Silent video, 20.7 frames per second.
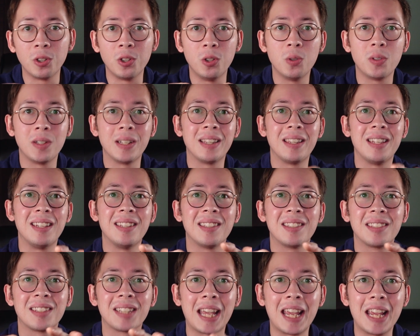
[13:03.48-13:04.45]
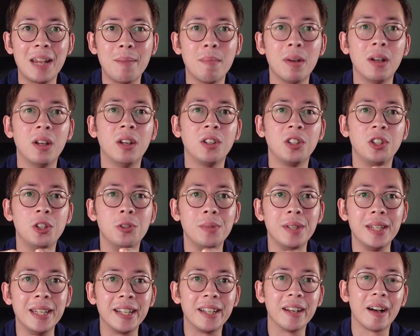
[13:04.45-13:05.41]
using the same
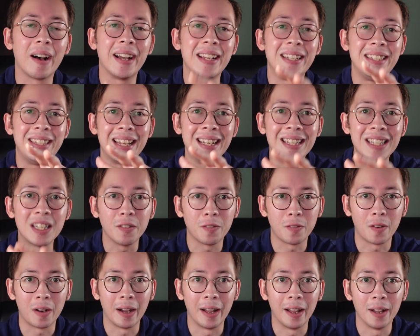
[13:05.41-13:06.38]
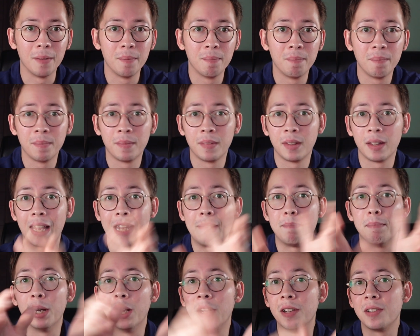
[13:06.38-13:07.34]
unique identifier, a
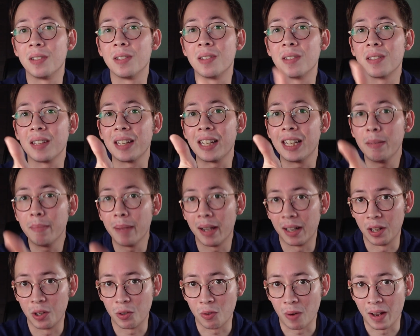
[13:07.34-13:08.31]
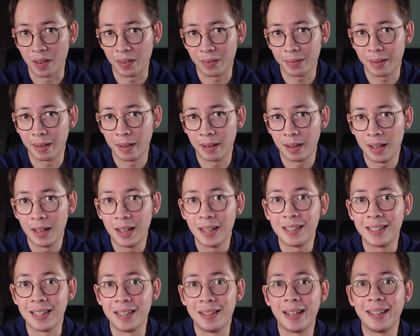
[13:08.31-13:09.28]
person's email address,
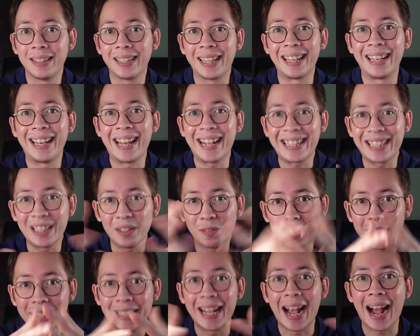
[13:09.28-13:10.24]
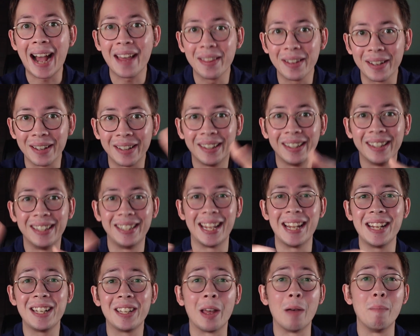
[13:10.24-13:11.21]
to then collectively gather
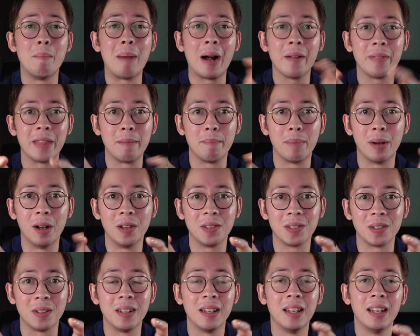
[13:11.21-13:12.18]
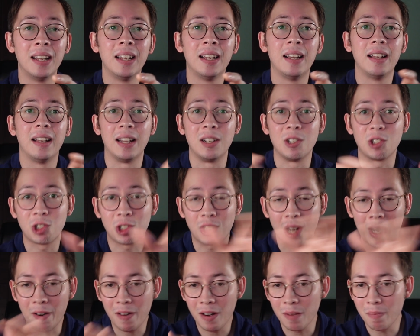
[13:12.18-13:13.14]
data about that person and
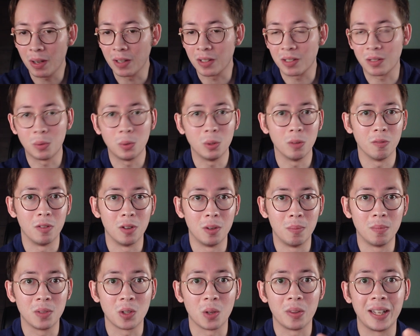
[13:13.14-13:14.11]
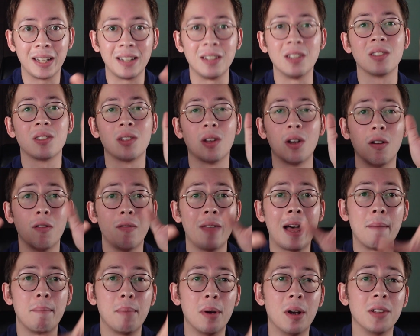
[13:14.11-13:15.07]
share it amongst all of them so they can serve
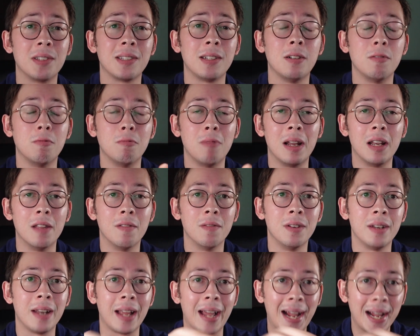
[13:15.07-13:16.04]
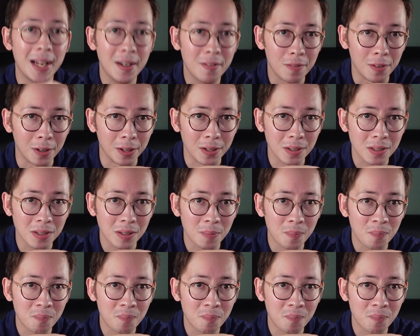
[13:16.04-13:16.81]
that person relevant adverts.